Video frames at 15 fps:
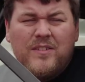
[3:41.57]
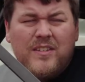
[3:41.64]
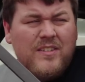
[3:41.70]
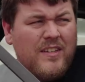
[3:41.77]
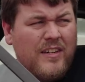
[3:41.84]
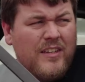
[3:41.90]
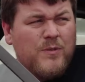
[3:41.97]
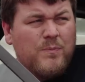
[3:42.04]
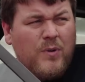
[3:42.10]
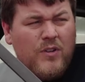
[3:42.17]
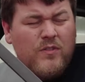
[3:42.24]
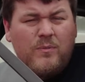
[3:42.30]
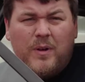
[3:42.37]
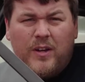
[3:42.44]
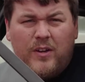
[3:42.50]
as the list
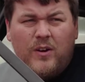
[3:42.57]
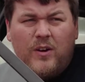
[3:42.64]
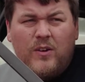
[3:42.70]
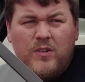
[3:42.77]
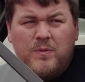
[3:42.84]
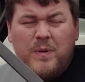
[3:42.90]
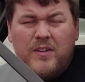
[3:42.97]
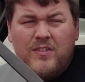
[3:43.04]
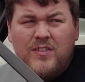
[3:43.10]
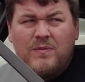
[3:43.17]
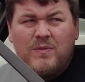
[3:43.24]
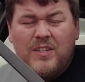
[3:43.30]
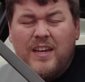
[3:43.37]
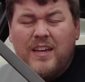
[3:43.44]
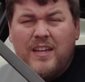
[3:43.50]
price for my car is about
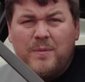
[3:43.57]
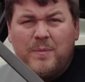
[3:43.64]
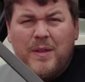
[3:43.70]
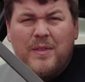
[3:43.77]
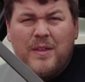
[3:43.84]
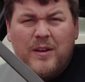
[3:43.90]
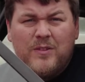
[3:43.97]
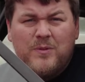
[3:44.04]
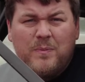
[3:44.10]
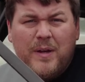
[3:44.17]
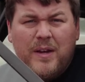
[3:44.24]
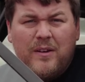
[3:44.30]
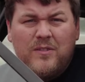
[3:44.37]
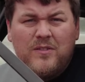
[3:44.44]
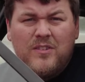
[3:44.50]
78 and a bit thousand
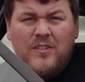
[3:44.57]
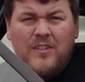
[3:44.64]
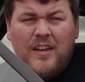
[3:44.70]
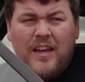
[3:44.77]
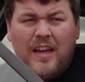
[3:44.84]
pounds.